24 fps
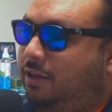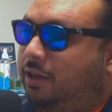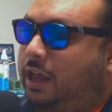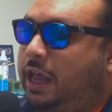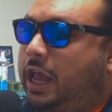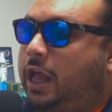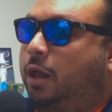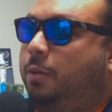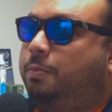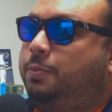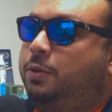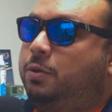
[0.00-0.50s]

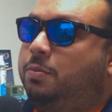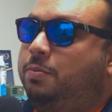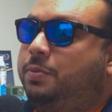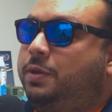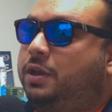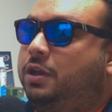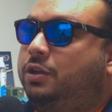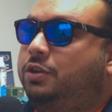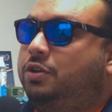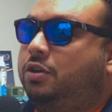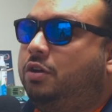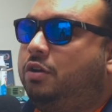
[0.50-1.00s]
help you
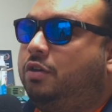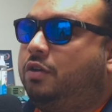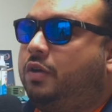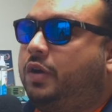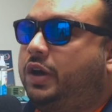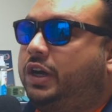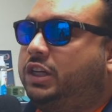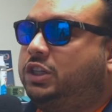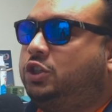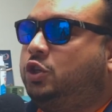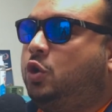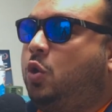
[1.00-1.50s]
build your
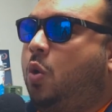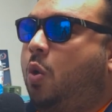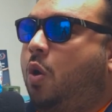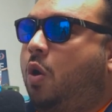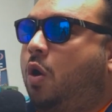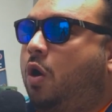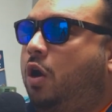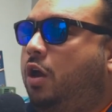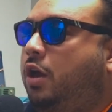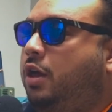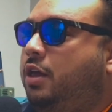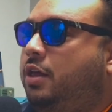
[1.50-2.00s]
credit
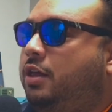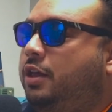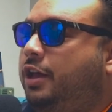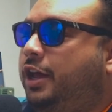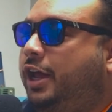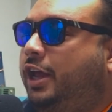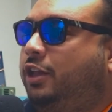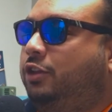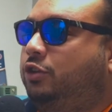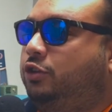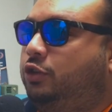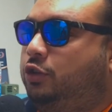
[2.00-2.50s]
score
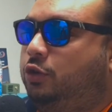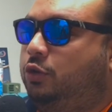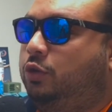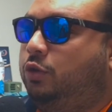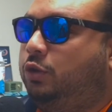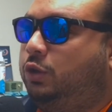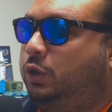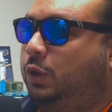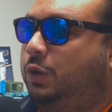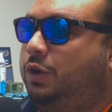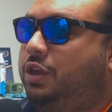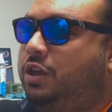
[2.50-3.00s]
in
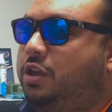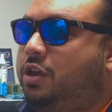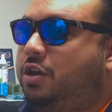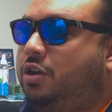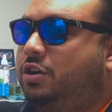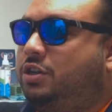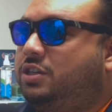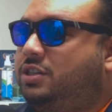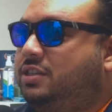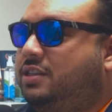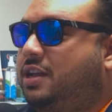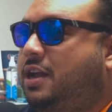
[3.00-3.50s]
2-3
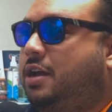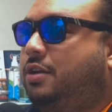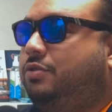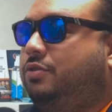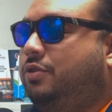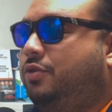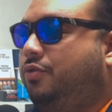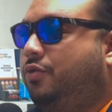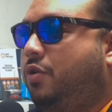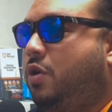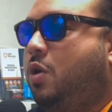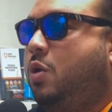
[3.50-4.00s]
years down
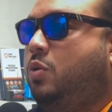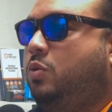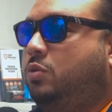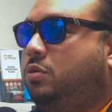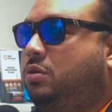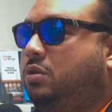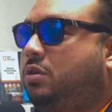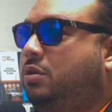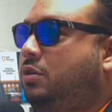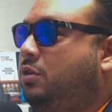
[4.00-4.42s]
the road.